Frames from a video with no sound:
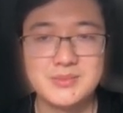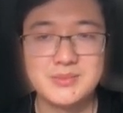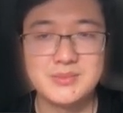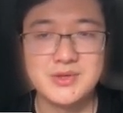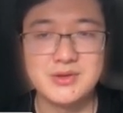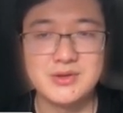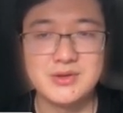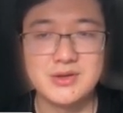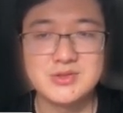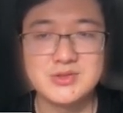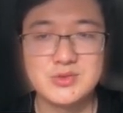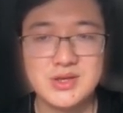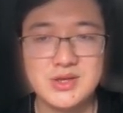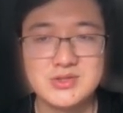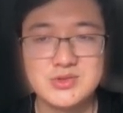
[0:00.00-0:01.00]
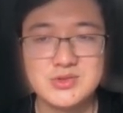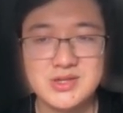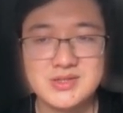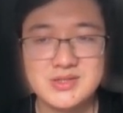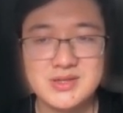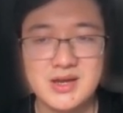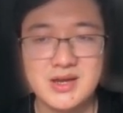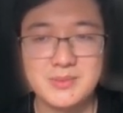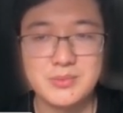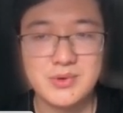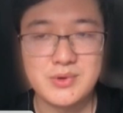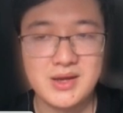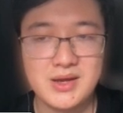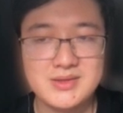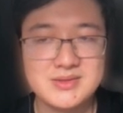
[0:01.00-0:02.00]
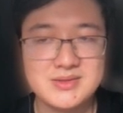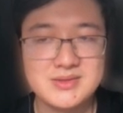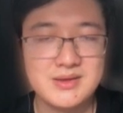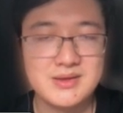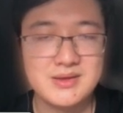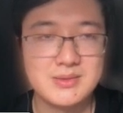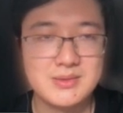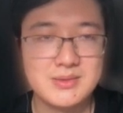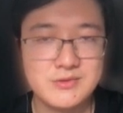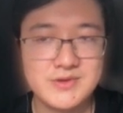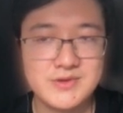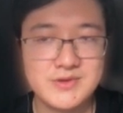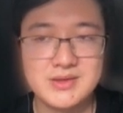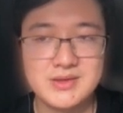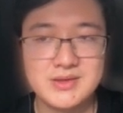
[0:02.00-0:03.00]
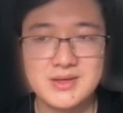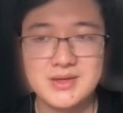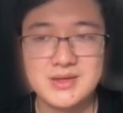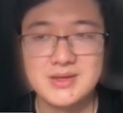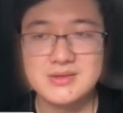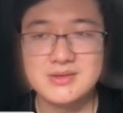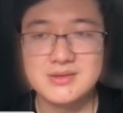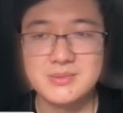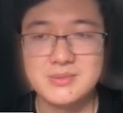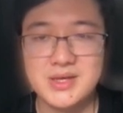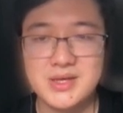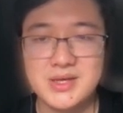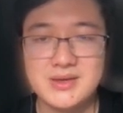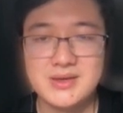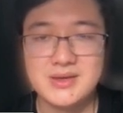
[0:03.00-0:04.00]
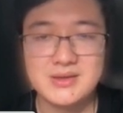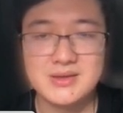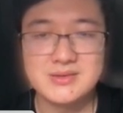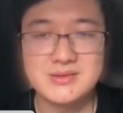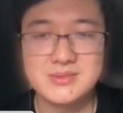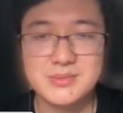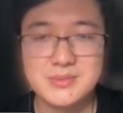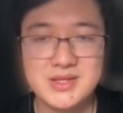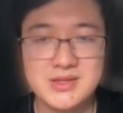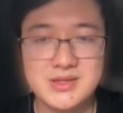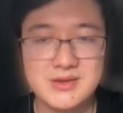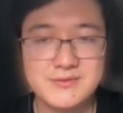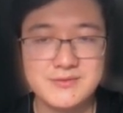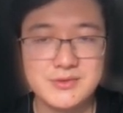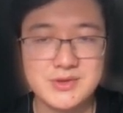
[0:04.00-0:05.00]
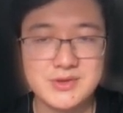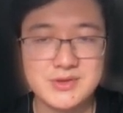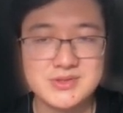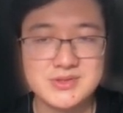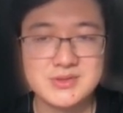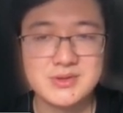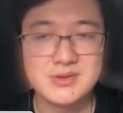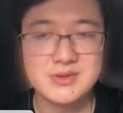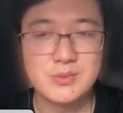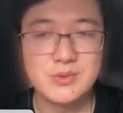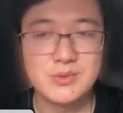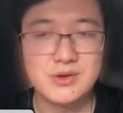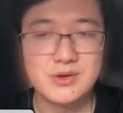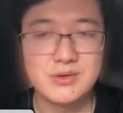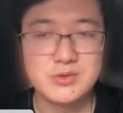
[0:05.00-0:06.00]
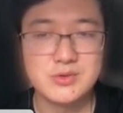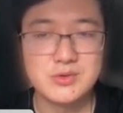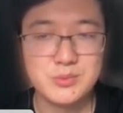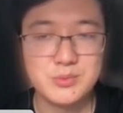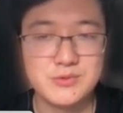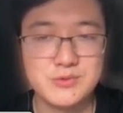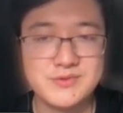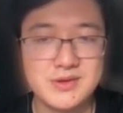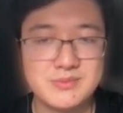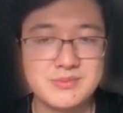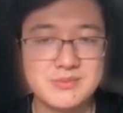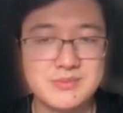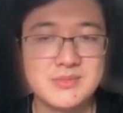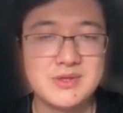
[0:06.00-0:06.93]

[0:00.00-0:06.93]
Because rain streaks are bright and moving, the min and median filters will remove them.